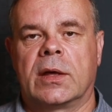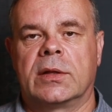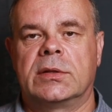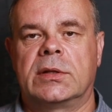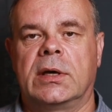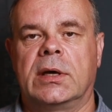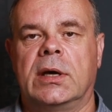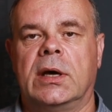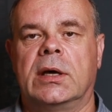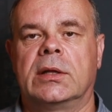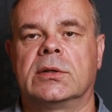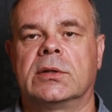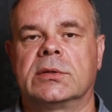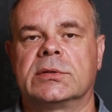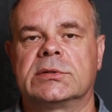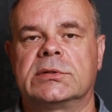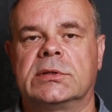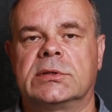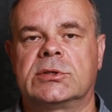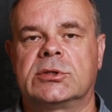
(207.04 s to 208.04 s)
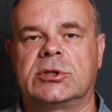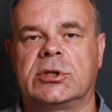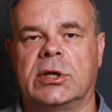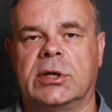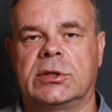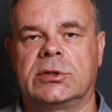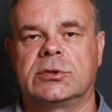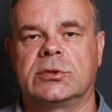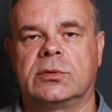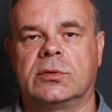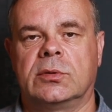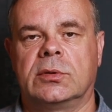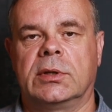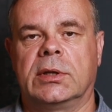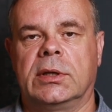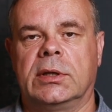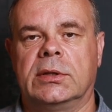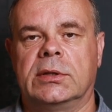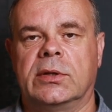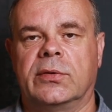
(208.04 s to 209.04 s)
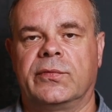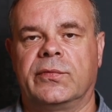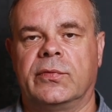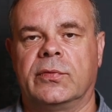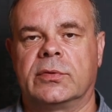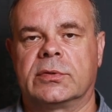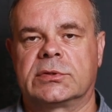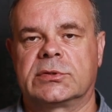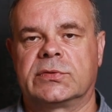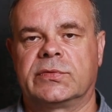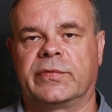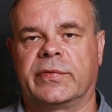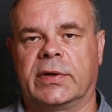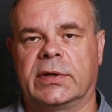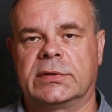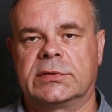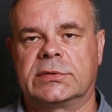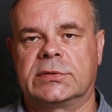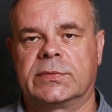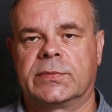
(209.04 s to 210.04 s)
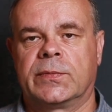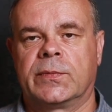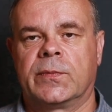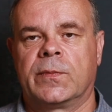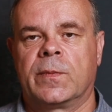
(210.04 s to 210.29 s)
They announce the change only in the 4th phase.